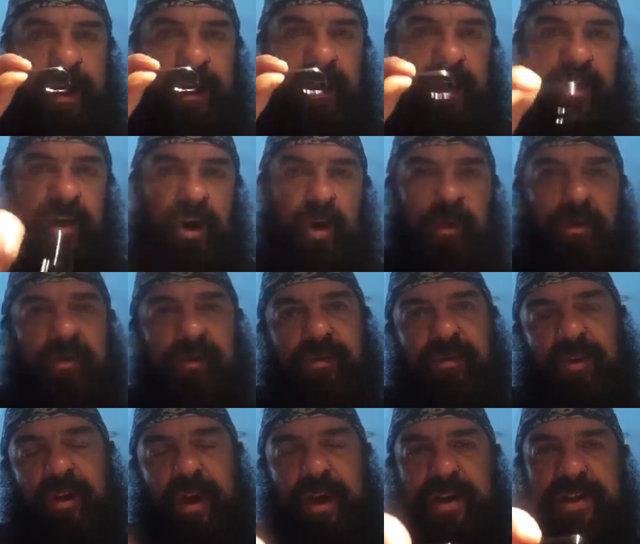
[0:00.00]

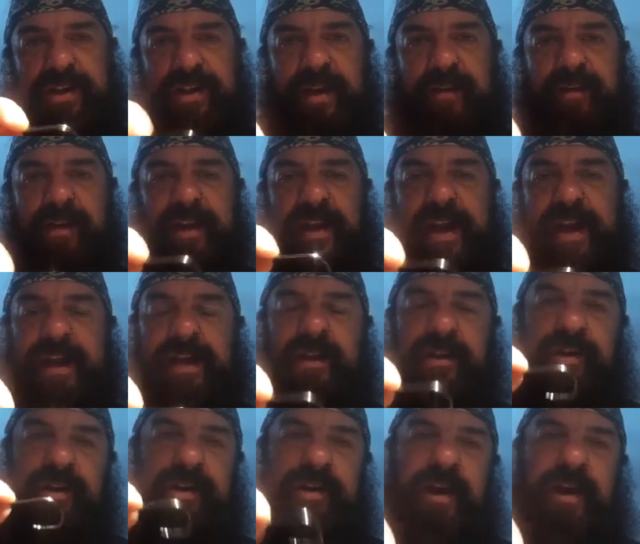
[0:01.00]
engulf a 7, 8,